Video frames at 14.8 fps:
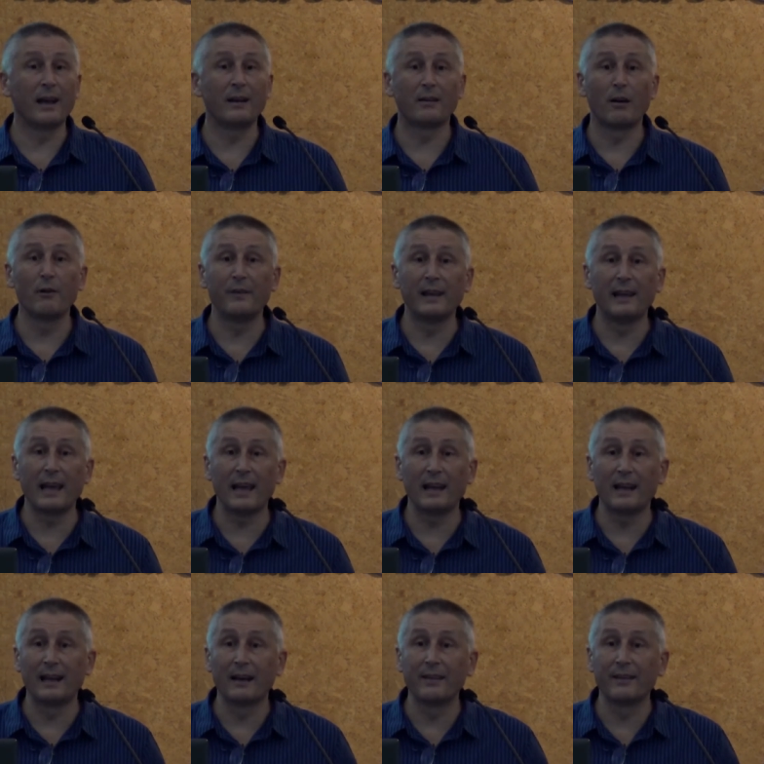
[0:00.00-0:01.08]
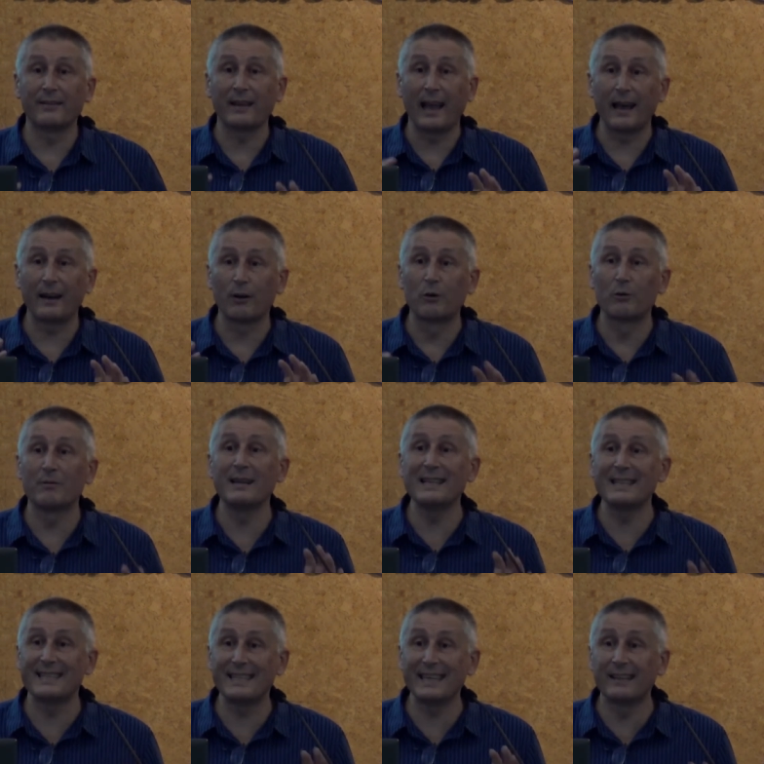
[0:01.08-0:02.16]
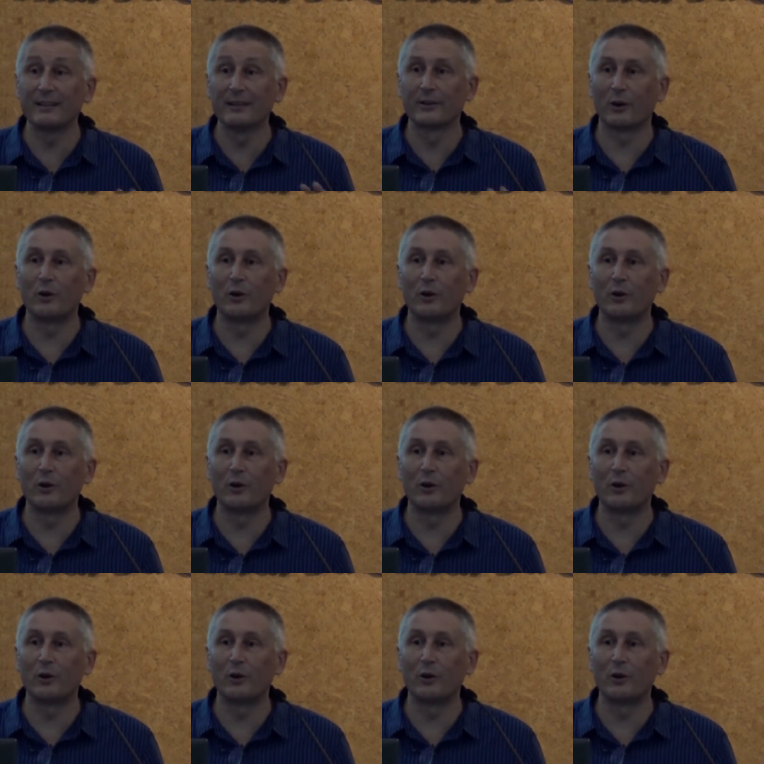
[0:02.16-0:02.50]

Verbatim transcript: and Kofi Annan and others had already signalled